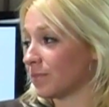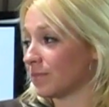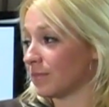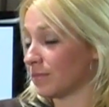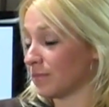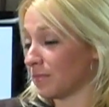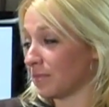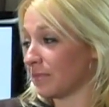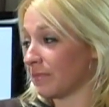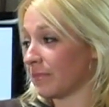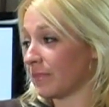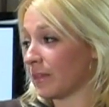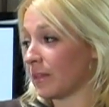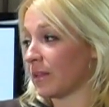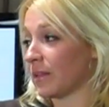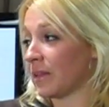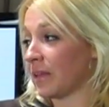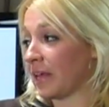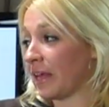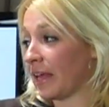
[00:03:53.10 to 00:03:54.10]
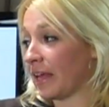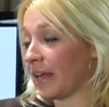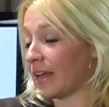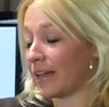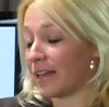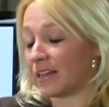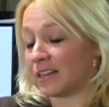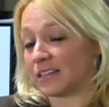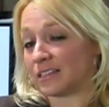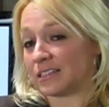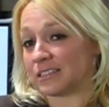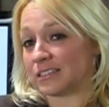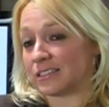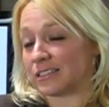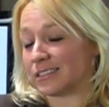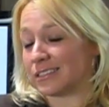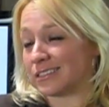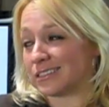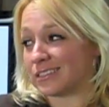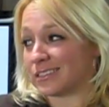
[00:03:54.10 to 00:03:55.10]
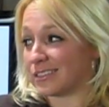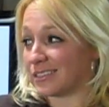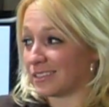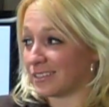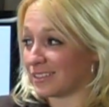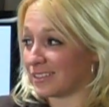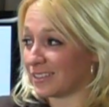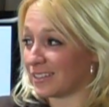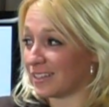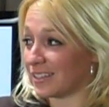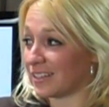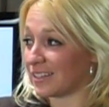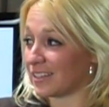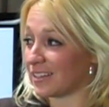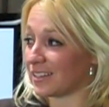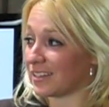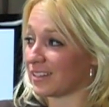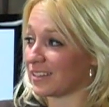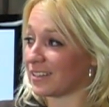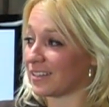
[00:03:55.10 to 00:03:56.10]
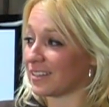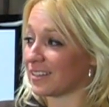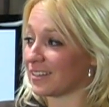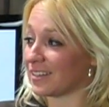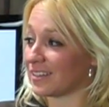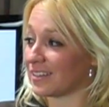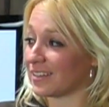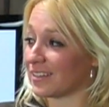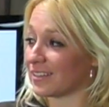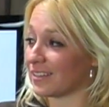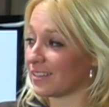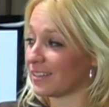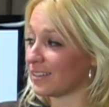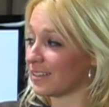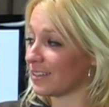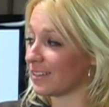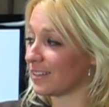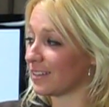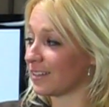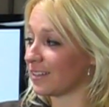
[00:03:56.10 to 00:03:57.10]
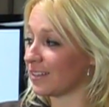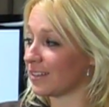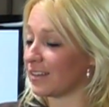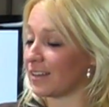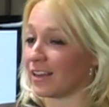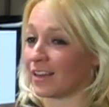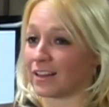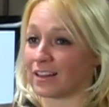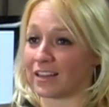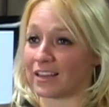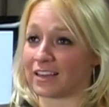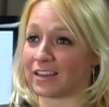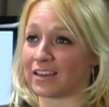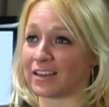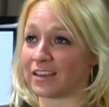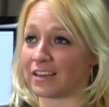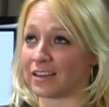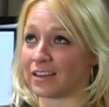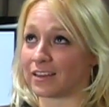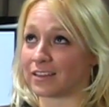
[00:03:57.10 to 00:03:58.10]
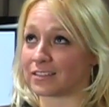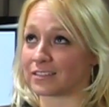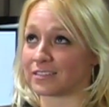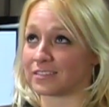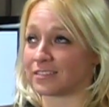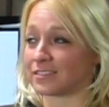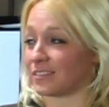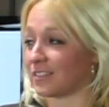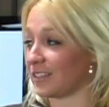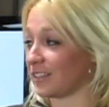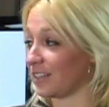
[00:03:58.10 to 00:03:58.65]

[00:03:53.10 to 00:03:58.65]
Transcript: [no speech]